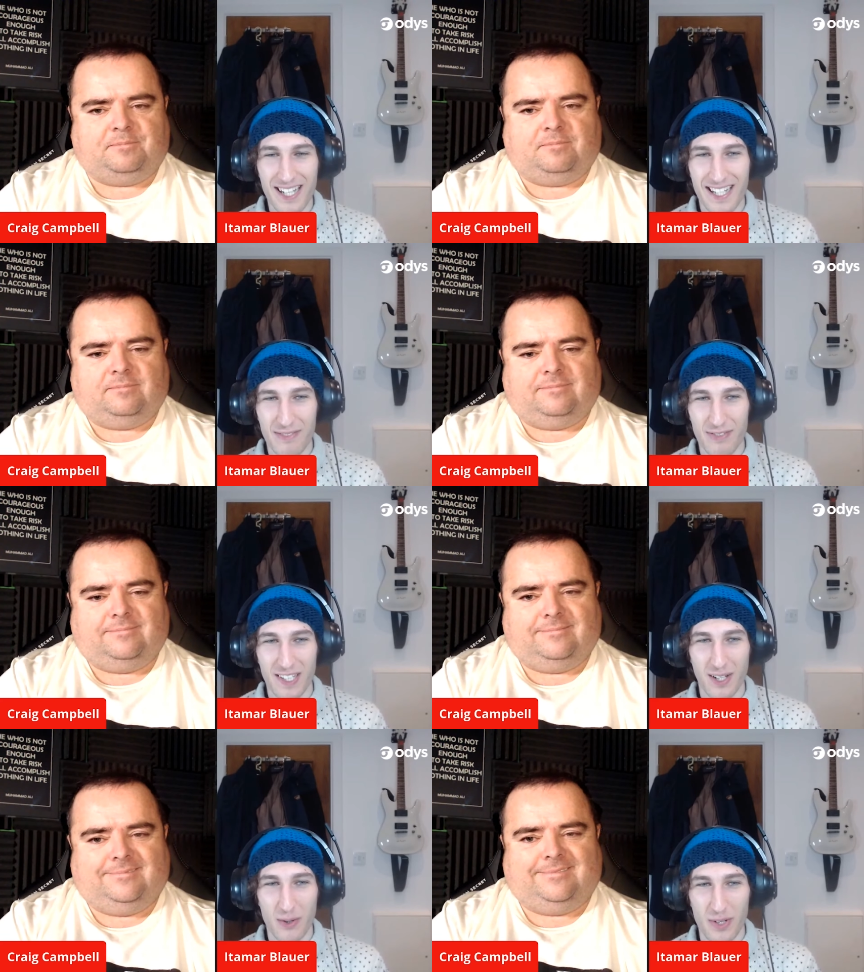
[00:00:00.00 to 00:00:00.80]
Speaker 1: to give
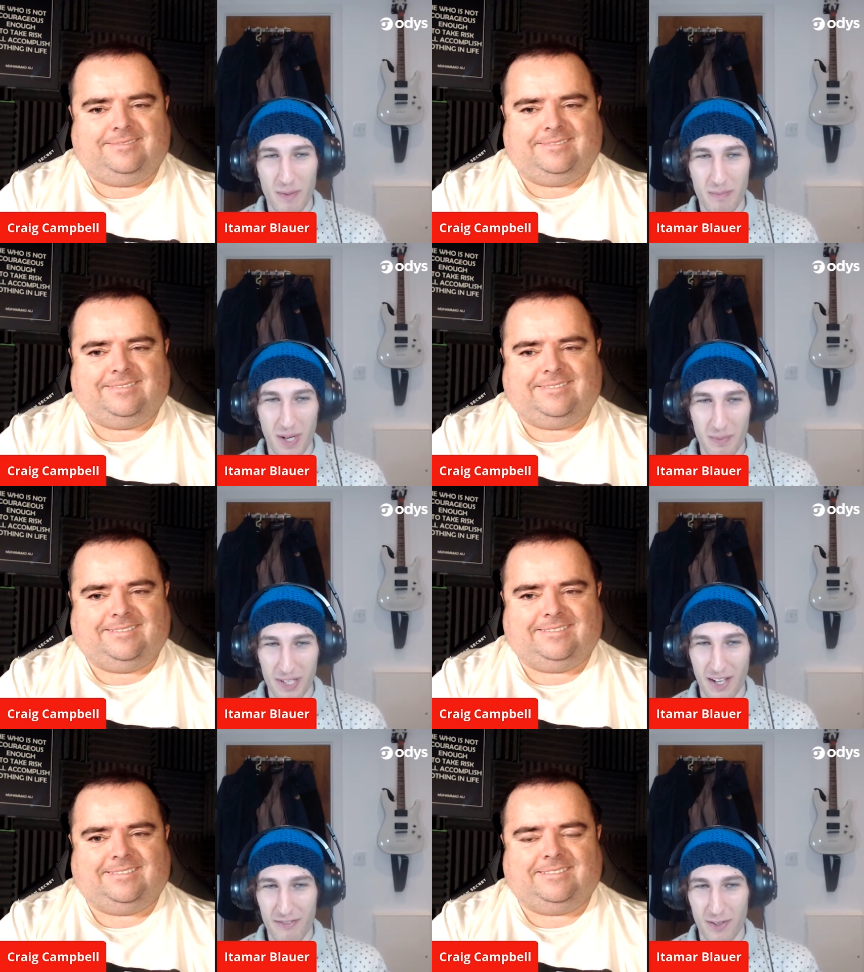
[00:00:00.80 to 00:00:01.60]
it a low number. I
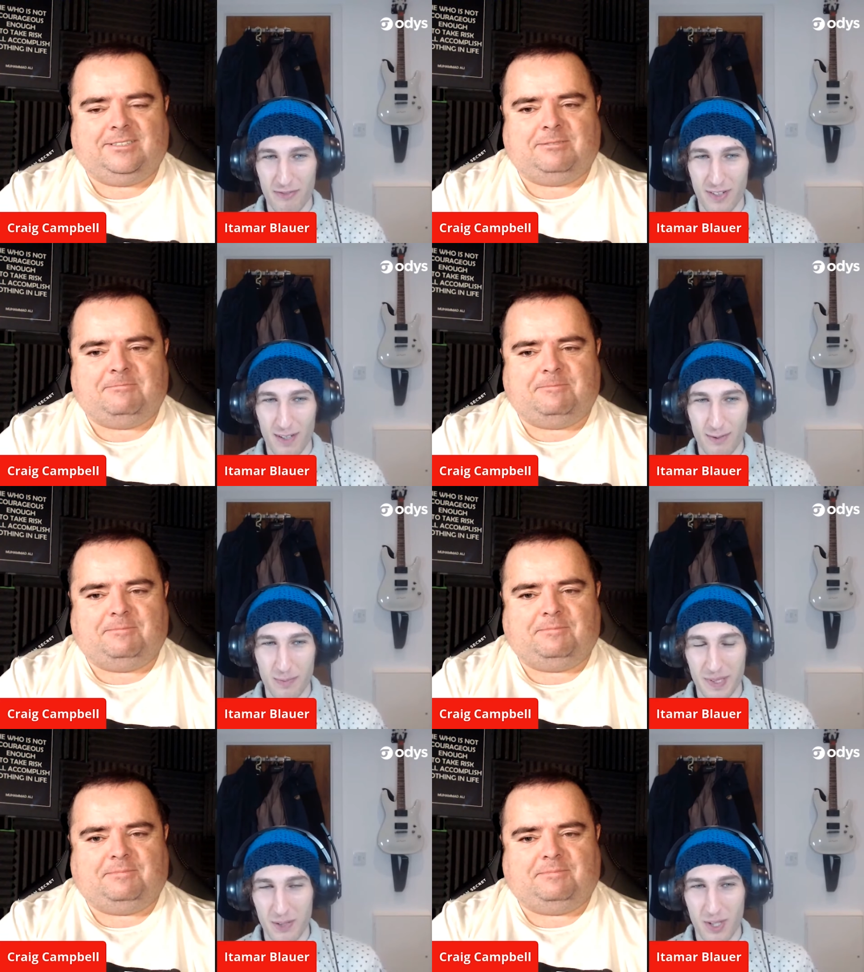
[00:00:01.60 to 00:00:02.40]
mean, I thought five
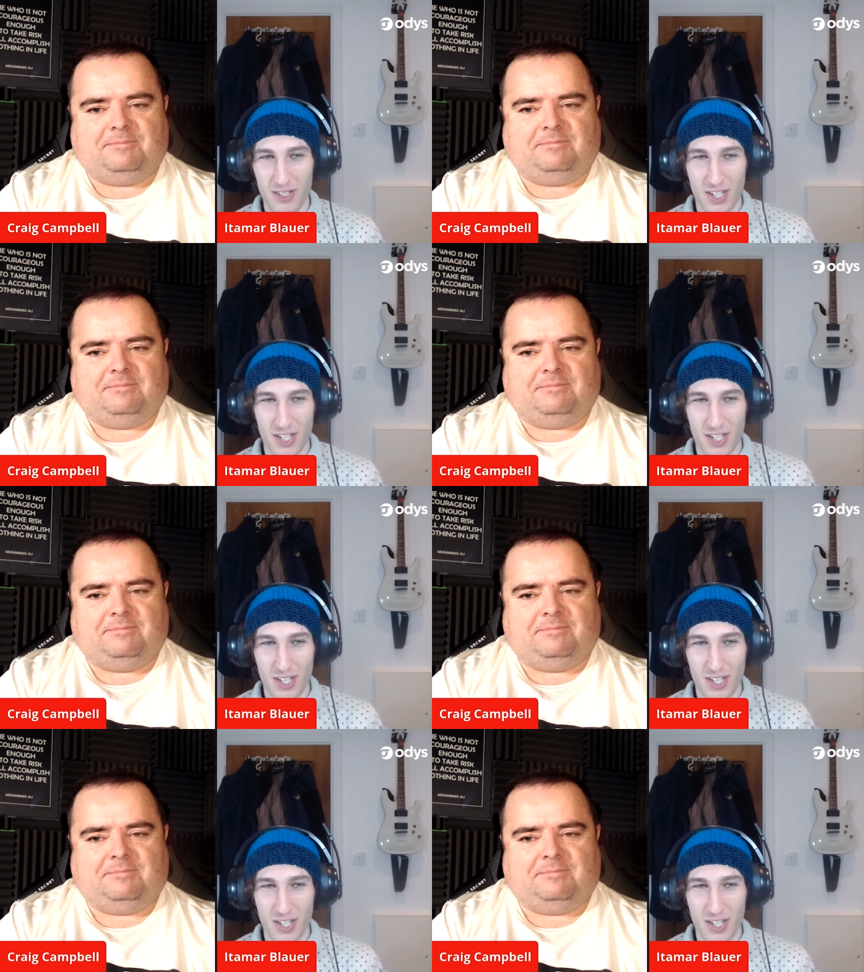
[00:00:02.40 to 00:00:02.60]
would be quite